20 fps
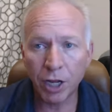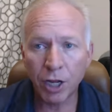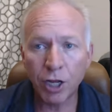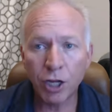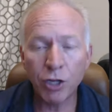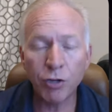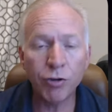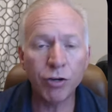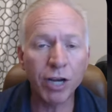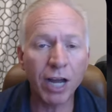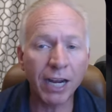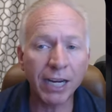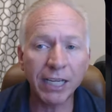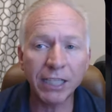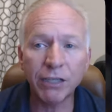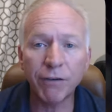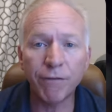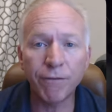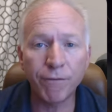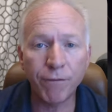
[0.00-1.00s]
You do not get
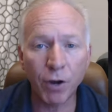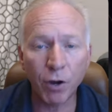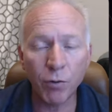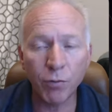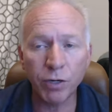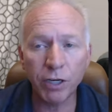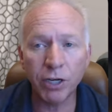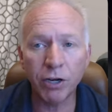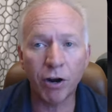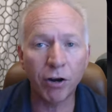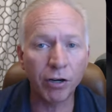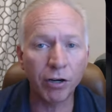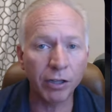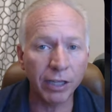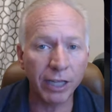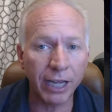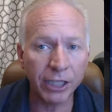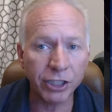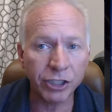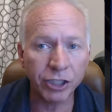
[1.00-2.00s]
to vote in our
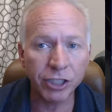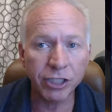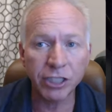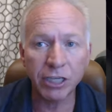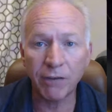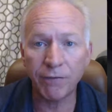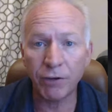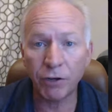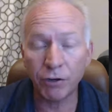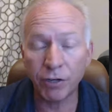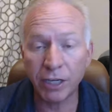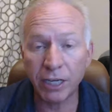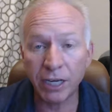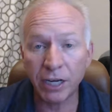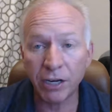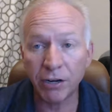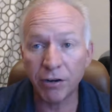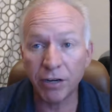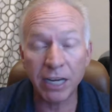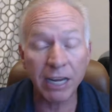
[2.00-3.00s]
elections if you're
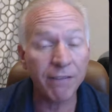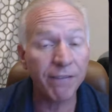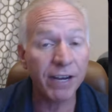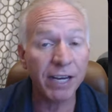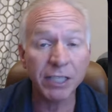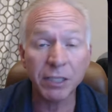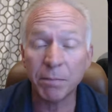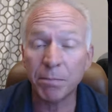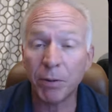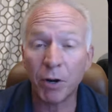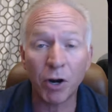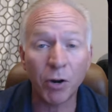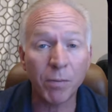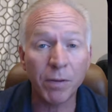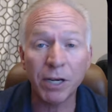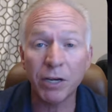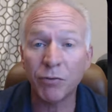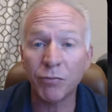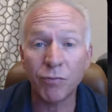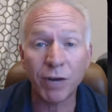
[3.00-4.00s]
here even as a
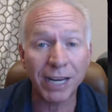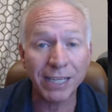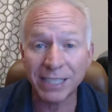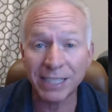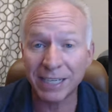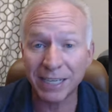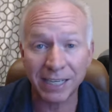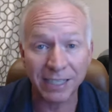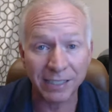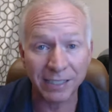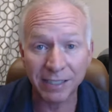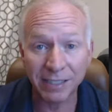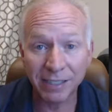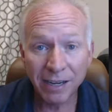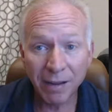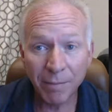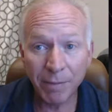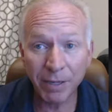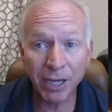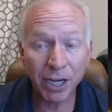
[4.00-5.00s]
permanent resident
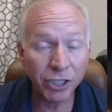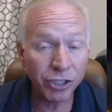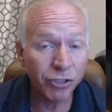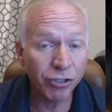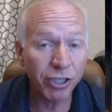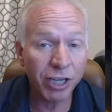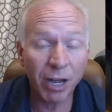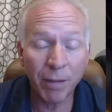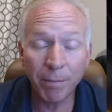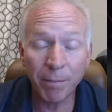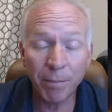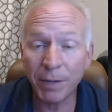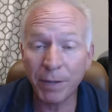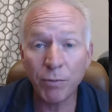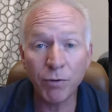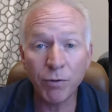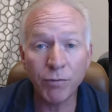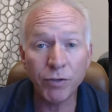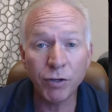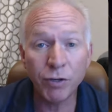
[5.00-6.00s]
because your company
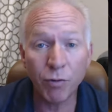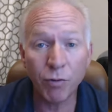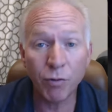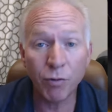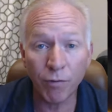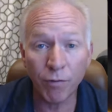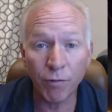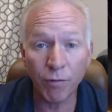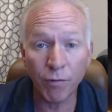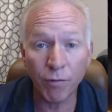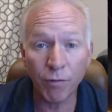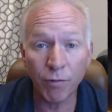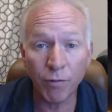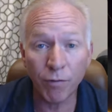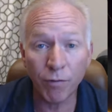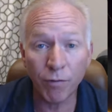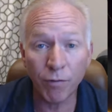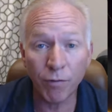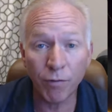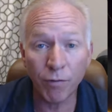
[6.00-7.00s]
moved you over here
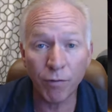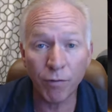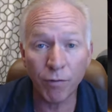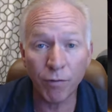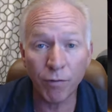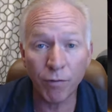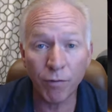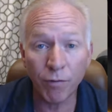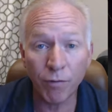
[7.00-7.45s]
indefinitely.